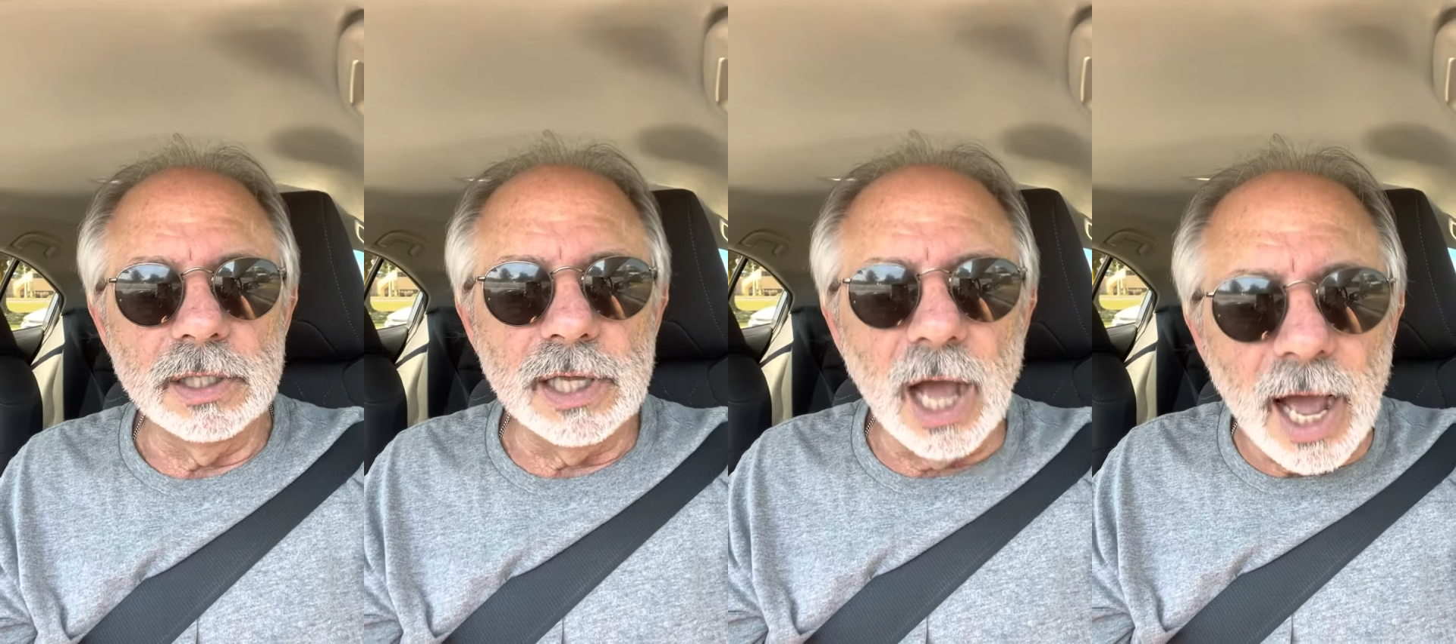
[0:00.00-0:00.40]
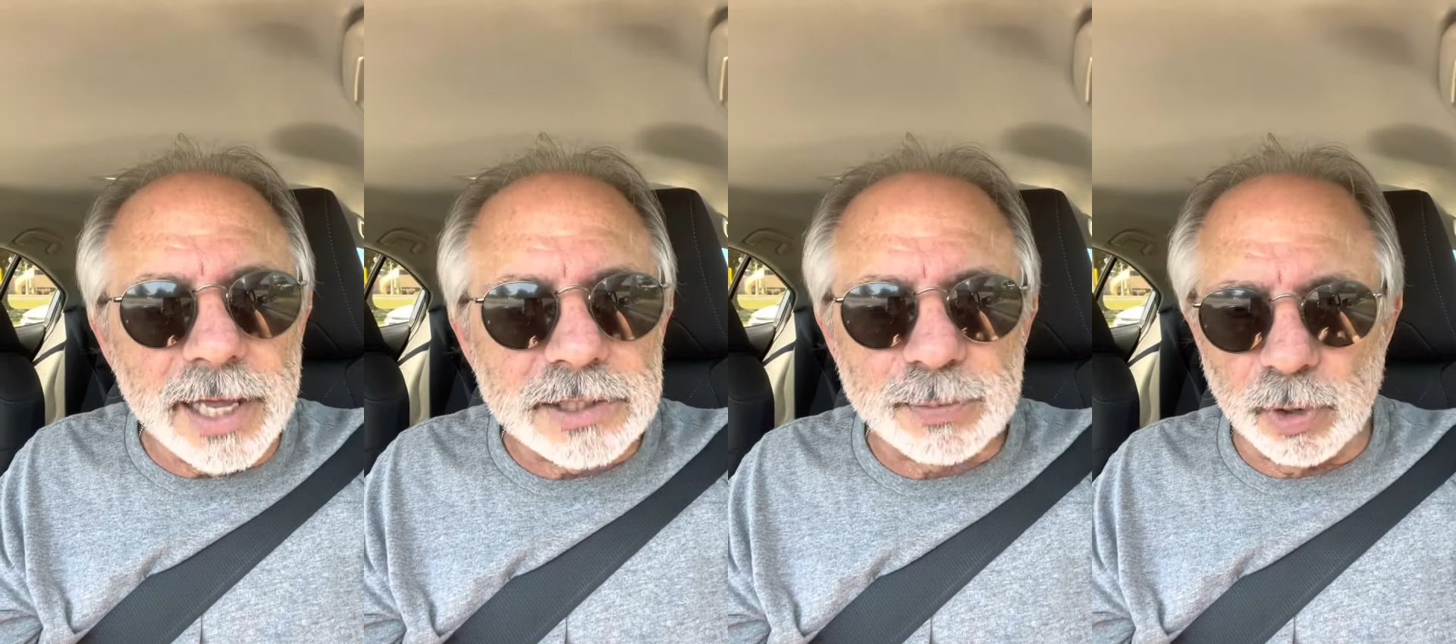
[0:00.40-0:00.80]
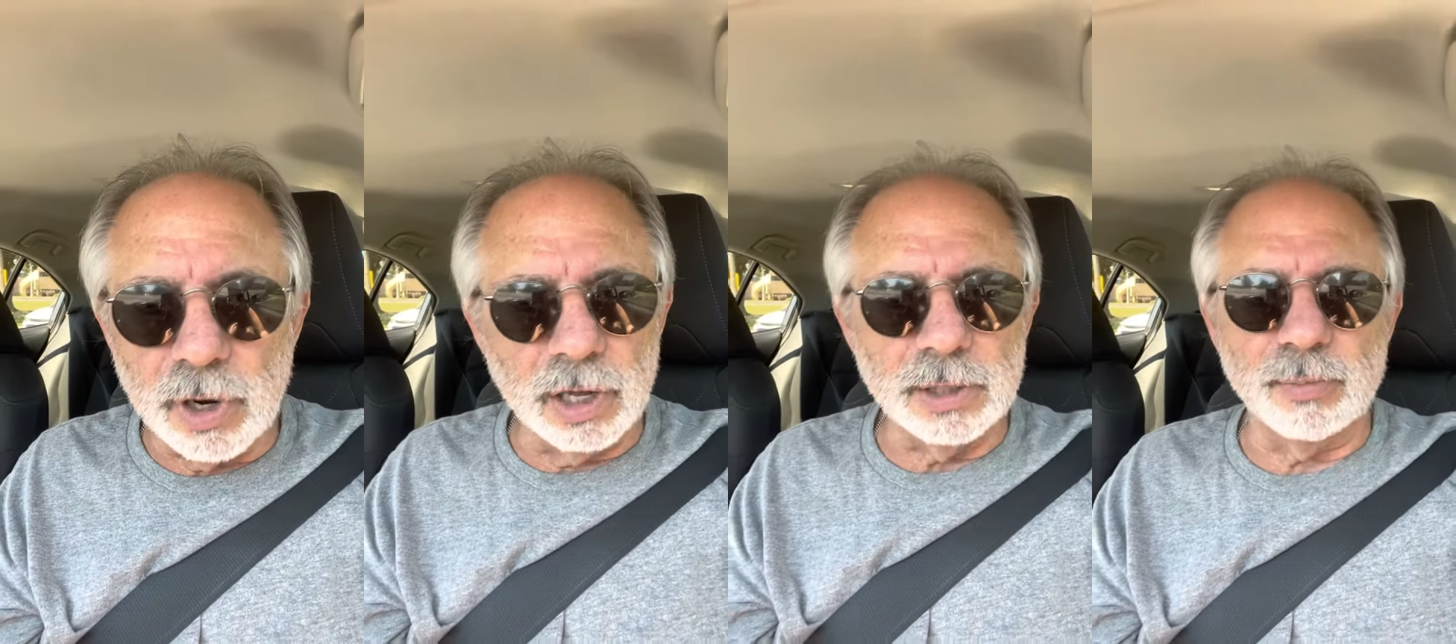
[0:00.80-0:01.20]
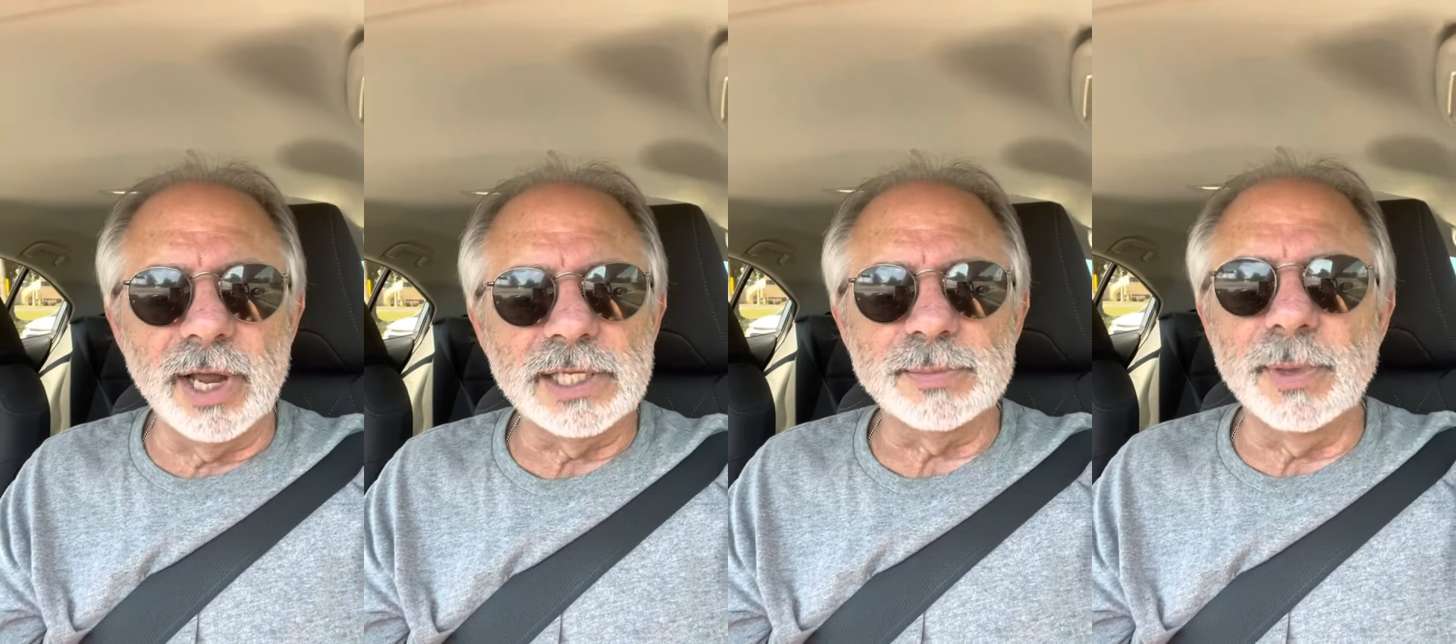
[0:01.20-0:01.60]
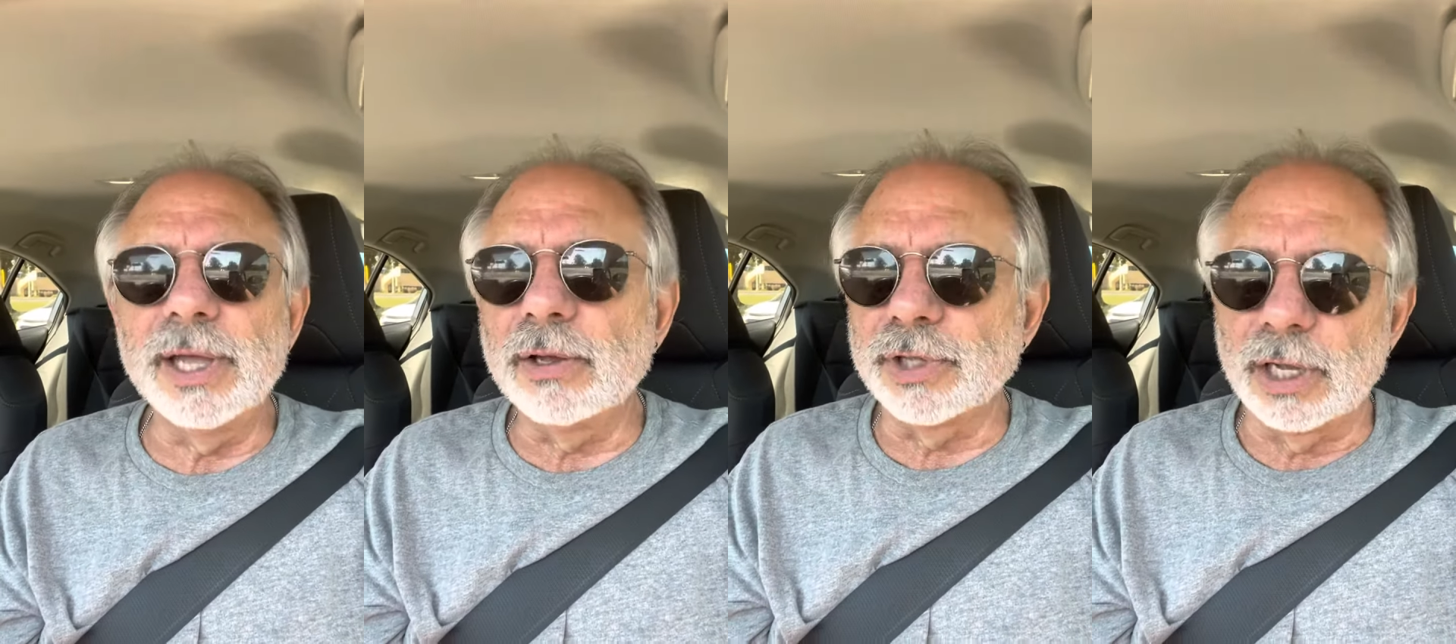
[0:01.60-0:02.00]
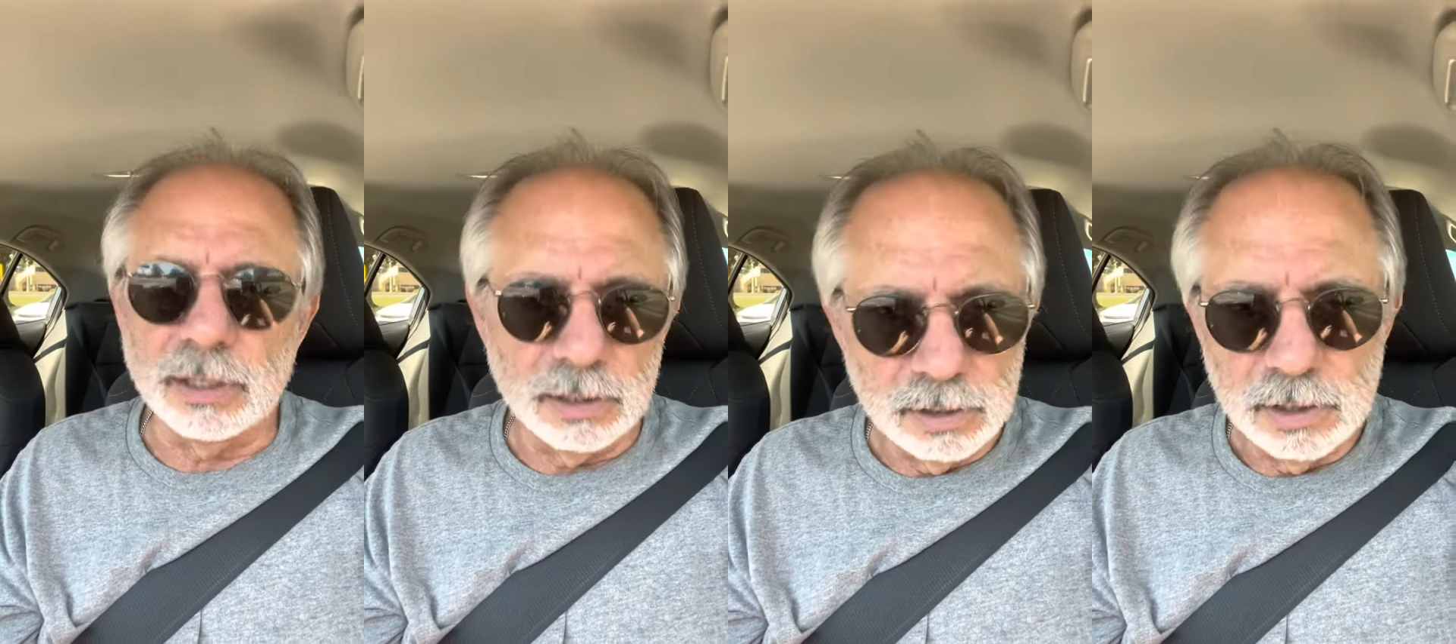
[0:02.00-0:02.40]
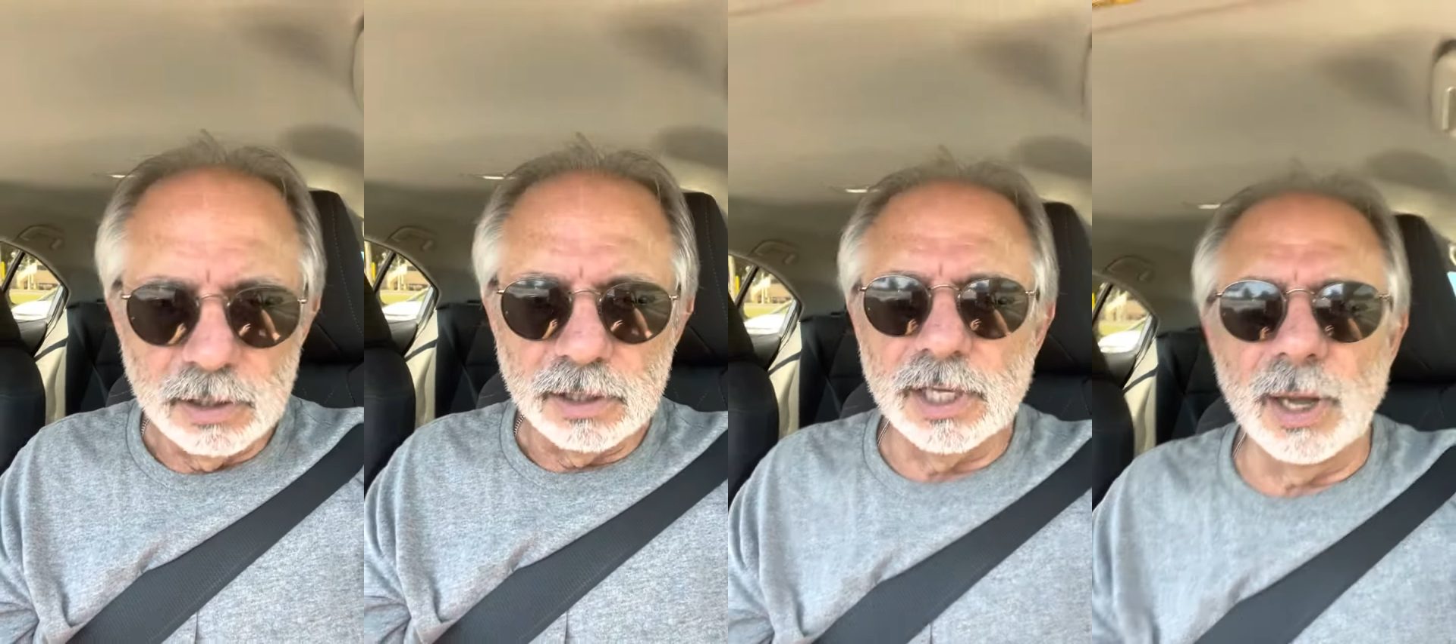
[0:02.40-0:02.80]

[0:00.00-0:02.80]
Yikes, put on the brakes, Mahilda.